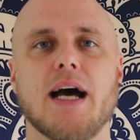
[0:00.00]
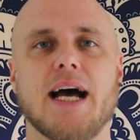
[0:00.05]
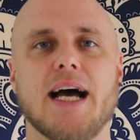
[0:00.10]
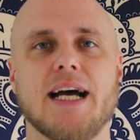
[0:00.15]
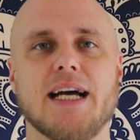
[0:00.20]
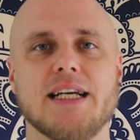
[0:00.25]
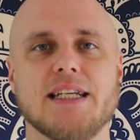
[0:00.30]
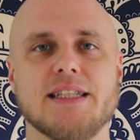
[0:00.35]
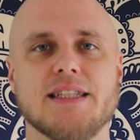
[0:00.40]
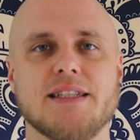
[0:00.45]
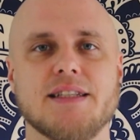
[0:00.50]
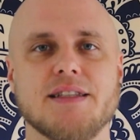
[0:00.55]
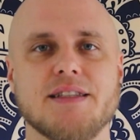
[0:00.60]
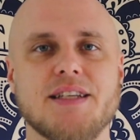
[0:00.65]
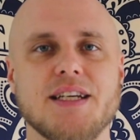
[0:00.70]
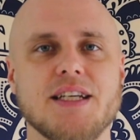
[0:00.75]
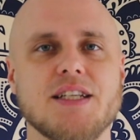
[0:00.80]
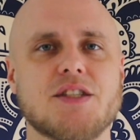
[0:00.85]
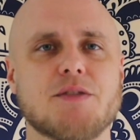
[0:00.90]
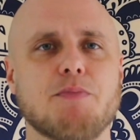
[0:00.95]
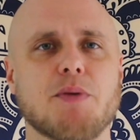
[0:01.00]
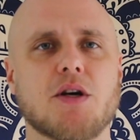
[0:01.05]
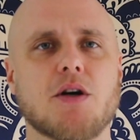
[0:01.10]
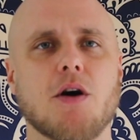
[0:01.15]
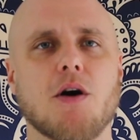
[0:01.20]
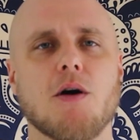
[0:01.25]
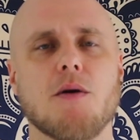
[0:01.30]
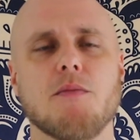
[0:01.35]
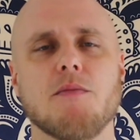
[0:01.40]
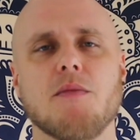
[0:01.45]
And this
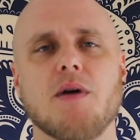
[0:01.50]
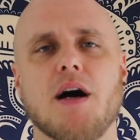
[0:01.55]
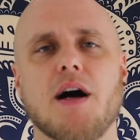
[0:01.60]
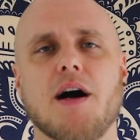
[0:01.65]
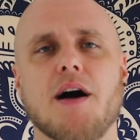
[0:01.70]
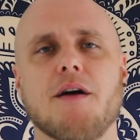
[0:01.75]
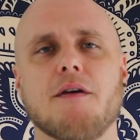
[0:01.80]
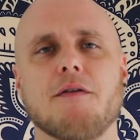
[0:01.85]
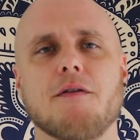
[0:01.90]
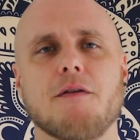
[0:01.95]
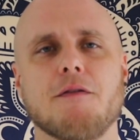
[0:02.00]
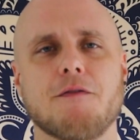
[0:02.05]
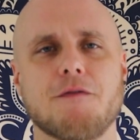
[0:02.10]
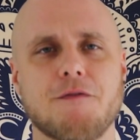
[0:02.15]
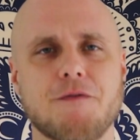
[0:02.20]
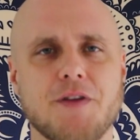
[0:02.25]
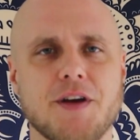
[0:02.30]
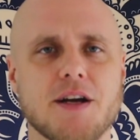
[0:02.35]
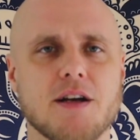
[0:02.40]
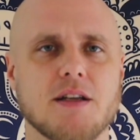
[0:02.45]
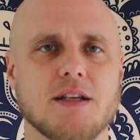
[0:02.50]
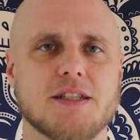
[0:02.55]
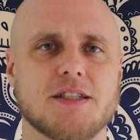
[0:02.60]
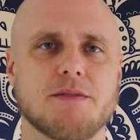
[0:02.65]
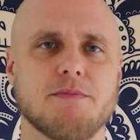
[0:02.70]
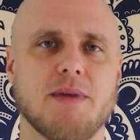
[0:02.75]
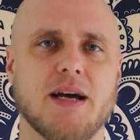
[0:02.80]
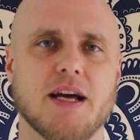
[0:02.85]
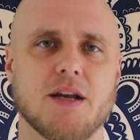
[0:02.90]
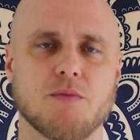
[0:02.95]
become a fearless
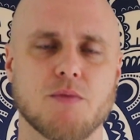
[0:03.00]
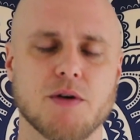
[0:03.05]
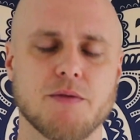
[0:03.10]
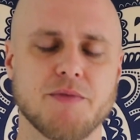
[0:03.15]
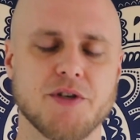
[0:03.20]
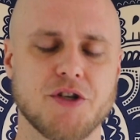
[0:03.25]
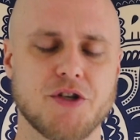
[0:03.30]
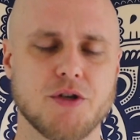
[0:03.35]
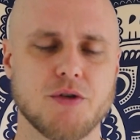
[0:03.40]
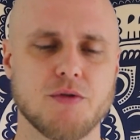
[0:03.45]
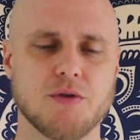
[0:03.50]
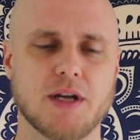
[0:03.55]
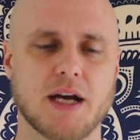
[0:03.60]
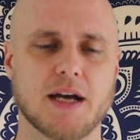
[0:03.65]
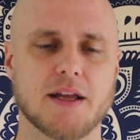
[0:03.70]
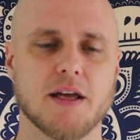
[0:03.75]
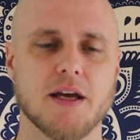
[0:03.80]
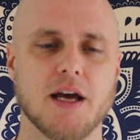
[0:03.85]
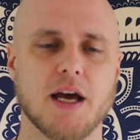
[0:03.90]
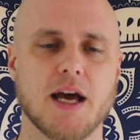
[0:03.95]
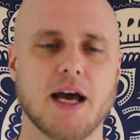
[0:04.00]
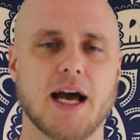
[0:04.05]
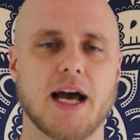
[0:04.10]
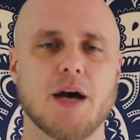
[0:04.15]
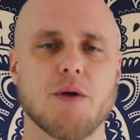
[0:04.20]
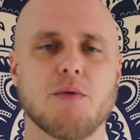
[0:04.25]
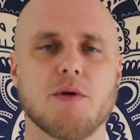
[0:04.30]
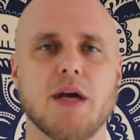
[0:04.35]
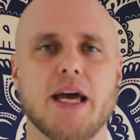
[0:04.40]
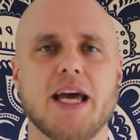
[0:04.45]
man when we do that.
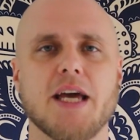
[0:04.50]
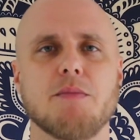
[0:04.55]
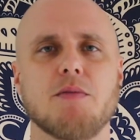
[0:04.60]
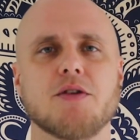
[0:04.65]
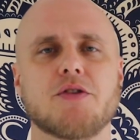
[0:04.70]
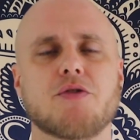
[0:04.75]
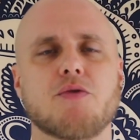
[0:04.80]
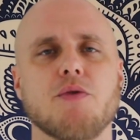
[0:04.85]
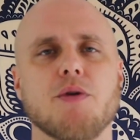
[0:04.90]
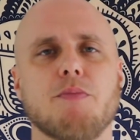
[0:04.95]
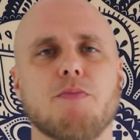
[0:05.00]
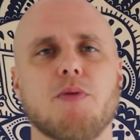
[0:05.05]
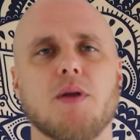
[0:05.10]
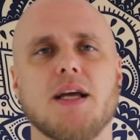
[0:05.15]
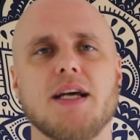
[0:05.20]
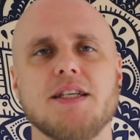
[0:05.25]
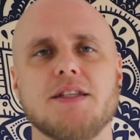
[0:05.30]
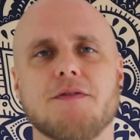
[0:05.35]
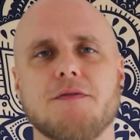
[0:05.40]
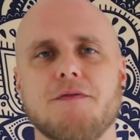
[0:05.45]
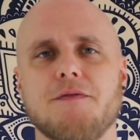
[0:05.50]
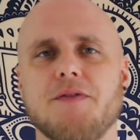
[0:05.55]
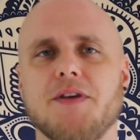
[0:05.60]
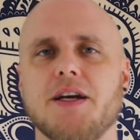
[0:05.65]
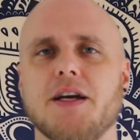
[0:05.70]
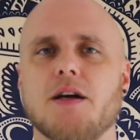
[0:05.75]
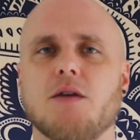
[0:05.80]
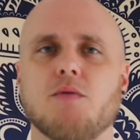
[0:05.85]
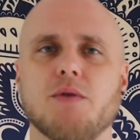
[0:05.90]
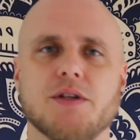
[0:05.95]
And we're able to replace
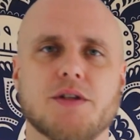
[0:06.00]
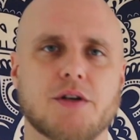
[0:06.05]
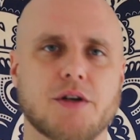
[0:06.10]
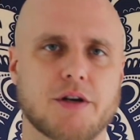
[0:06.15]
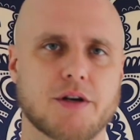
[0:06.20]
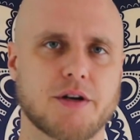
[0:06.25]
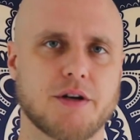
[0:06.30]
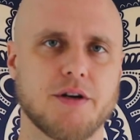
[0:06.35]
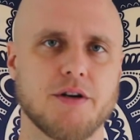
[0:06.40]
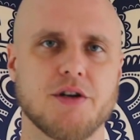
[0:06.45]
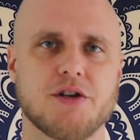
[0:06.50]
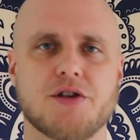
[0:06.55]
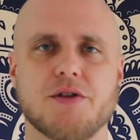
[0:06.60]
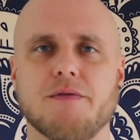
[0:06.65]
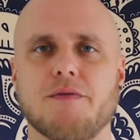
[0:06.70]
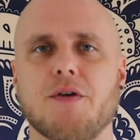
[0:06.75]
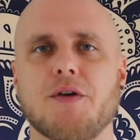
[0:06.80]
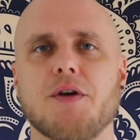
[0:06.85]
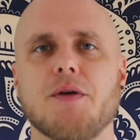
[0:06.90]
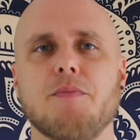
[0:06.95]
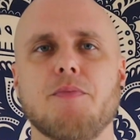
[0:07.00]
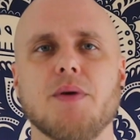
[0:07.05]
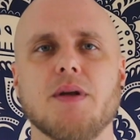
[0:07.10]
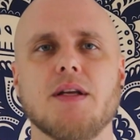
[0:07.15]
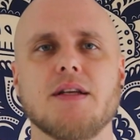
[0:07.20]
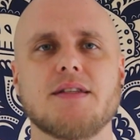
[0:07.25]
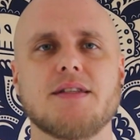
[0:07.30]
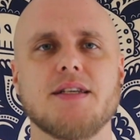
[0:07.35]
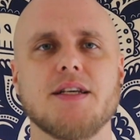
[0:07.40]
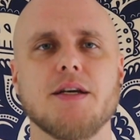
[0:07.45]
fear with courage and
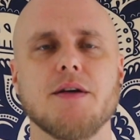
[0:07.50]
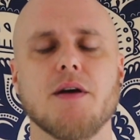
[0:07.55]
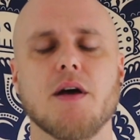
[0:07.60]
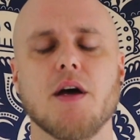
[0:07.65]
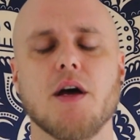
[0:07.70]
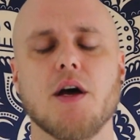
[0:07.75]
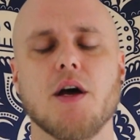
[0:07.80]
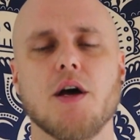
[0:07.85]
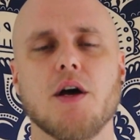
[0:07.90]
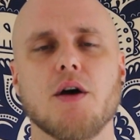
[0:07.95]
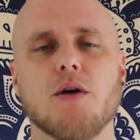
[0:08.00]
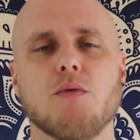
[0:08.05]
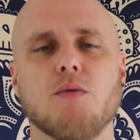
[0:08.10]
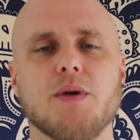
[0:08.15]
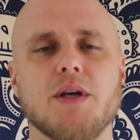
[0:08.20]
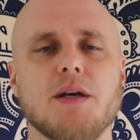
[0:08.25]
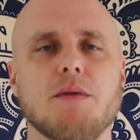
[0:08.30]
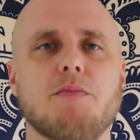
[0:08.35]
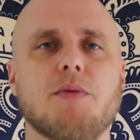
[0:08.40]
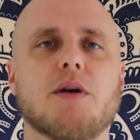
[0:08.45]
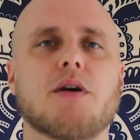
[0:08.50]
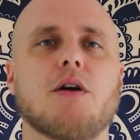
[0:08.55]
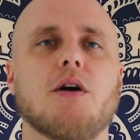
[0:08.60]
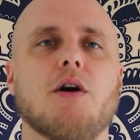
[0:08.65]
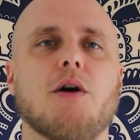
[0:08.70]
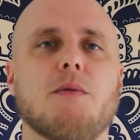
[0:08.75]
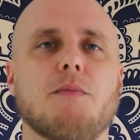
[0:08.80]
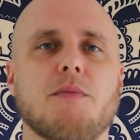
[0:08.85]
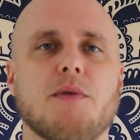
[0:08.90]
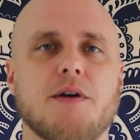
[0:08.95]
vulnerability. We
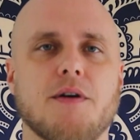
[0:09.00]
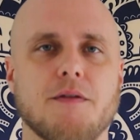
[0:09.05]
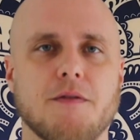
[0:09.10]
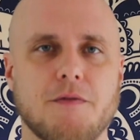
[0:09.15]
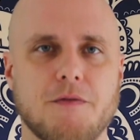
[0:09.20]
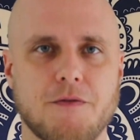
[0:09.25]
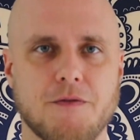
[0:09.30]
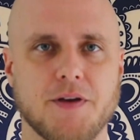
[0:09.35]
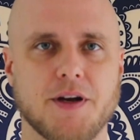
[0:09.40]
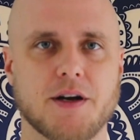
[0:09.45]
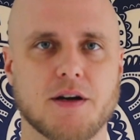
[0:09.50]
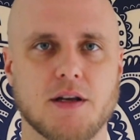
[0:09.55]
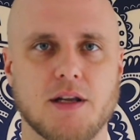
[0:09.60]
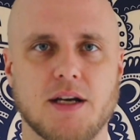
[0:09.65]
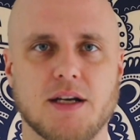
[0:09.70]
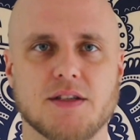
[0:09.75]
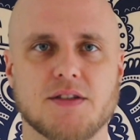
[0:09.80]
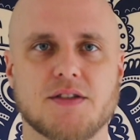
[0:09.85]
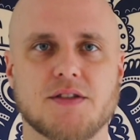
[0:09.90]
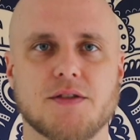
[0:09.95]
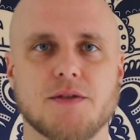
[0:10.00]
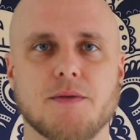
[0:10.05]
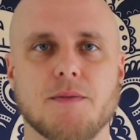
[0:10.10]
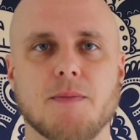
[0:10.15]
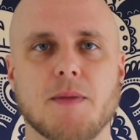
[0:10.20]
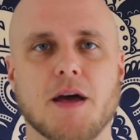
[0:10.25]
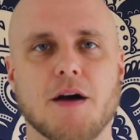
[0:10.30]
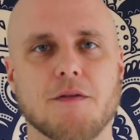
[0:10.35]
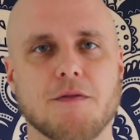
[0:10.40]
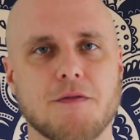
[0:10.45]
become fearless,
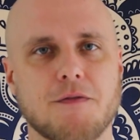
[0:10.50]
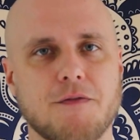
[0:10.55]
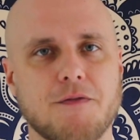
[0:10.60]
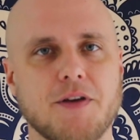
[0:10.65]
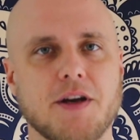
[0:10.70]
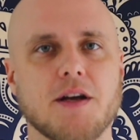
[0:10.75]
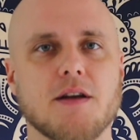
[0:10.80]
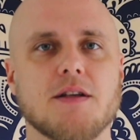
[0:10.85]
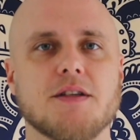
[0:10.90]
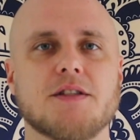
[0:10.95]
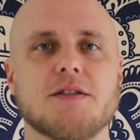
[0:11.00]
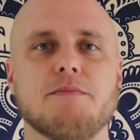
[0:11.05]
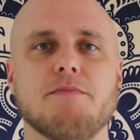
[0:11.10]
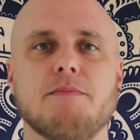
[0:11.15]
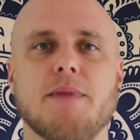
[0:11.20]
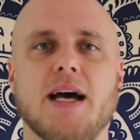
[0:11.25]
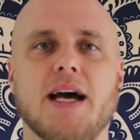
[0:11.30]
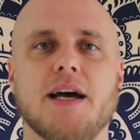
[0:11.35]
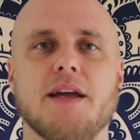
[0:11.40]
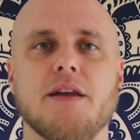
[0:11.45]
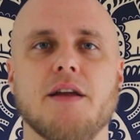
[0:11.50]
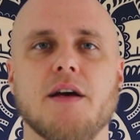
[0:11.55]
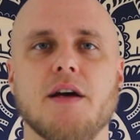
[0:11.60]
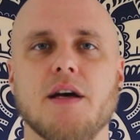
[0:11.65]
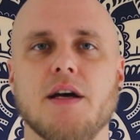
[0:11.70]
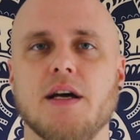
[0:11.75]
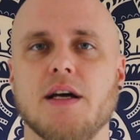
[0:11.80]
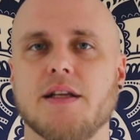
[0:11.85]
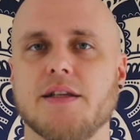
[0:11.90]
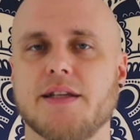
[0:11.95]
a fearless man
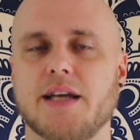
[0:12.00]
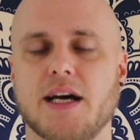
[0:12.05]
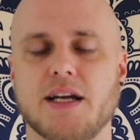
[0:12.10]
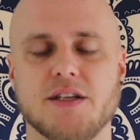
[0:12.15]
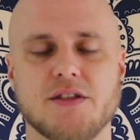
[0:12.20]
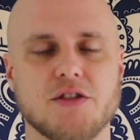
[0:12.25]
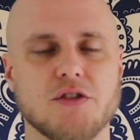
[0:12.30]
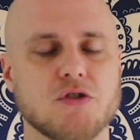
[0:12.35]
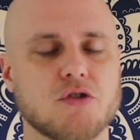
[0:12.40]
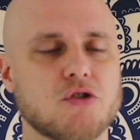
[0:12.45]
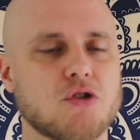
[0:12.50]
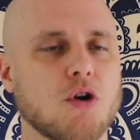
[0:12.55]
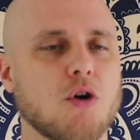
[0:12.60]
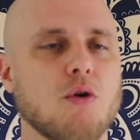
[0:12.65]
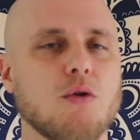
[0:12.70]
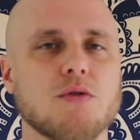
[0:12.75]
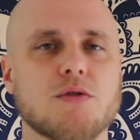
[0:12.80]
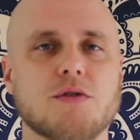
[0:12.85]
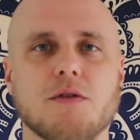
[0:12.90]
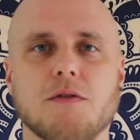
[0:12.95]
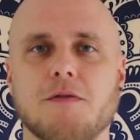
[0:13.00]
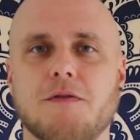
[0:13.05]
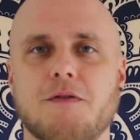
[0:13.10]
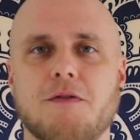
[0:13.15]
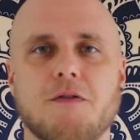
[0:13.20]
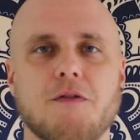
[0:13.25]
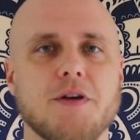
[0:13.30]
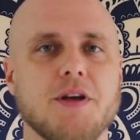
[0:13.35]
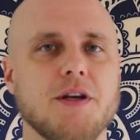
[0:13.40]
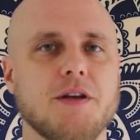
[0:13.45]
that is in total
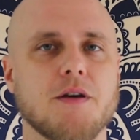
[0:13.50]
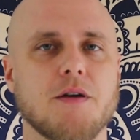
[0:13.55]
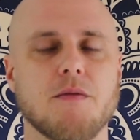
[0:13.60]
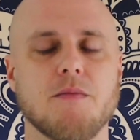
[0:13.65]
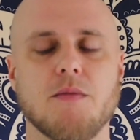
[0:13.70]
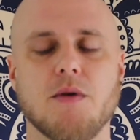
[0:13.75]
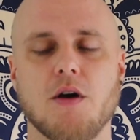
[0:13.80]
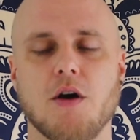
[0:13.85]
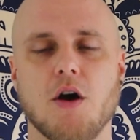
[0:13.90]
freedom